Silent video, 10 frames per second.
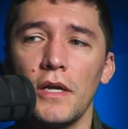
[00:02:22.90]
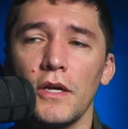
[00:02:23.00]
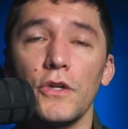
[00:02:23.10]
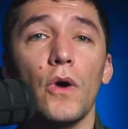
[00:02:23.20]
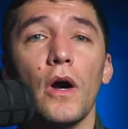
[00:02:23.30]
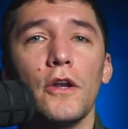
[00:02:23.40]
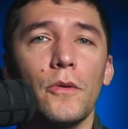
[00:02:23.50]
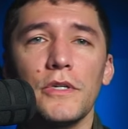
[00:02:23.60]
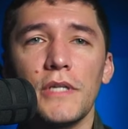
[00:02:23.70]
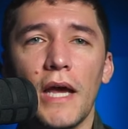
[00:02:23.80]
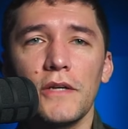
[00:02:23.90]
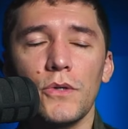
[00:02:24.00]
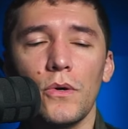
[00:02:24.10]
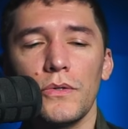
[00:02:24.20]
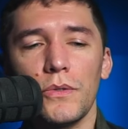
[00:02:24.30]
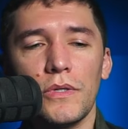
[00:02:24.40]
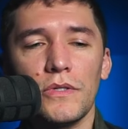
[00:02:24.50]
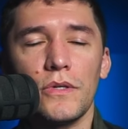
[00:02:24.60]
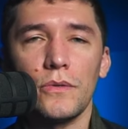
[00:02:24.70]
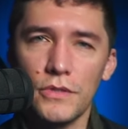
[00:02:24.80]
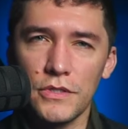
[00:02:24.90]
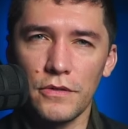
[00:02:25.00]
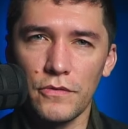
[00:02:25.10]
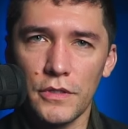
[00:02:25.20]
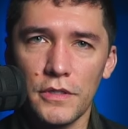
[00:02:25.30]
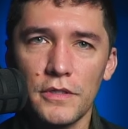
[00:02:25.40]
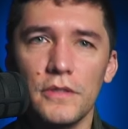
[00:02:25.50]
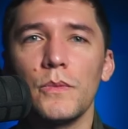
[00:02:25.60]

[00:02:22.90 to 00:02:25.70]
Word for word: Your unarmed attacks are also considered silvered,